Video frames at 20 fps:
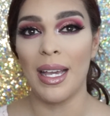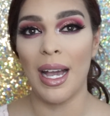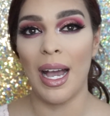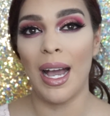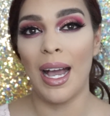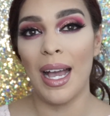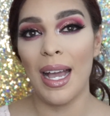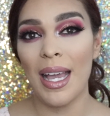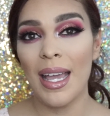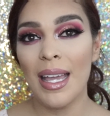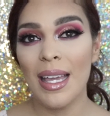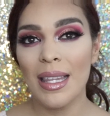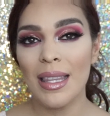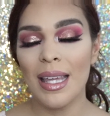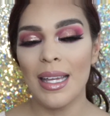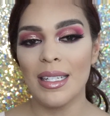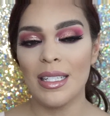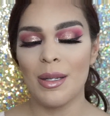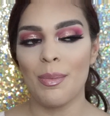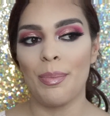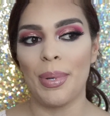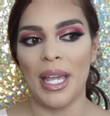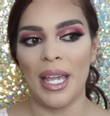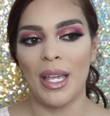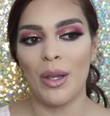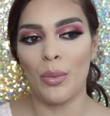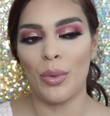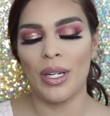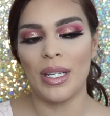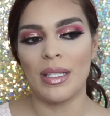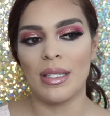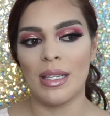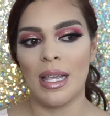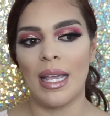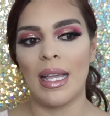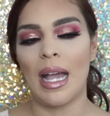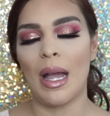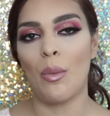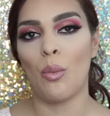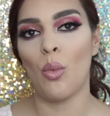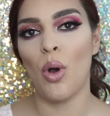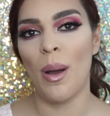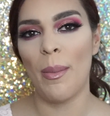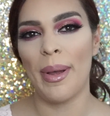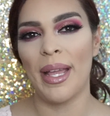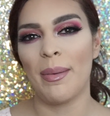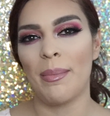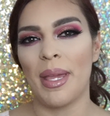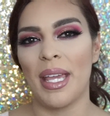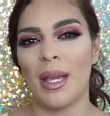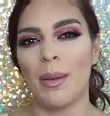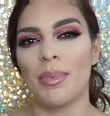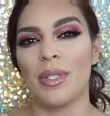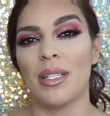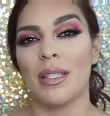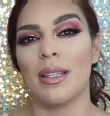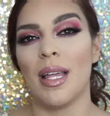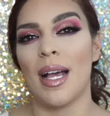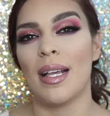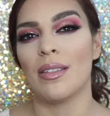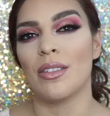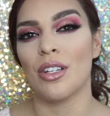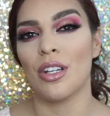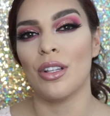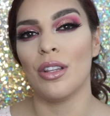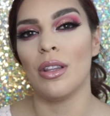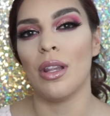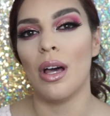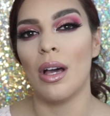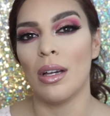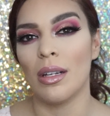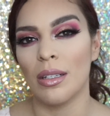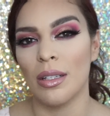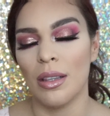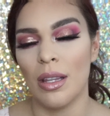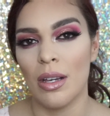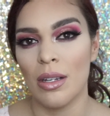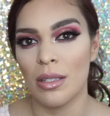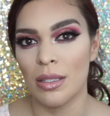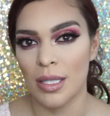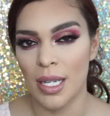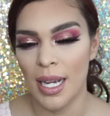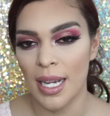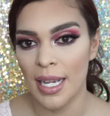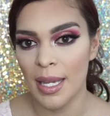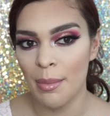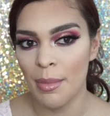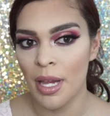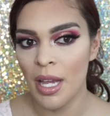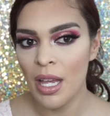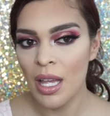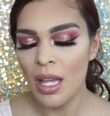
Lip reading: I like to bake when it's like I want my makeup to last a long time